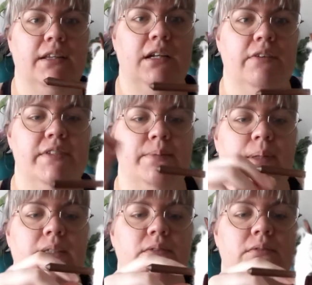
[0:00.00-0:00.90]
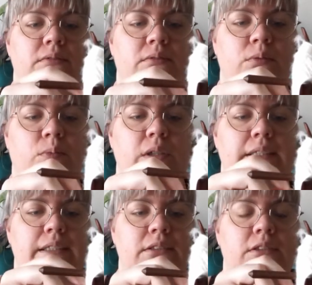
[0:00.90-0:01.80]
that I've spun
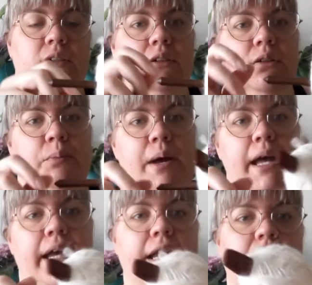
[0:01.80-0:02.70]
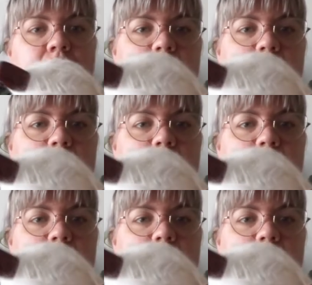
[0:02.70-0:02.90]
woolen on my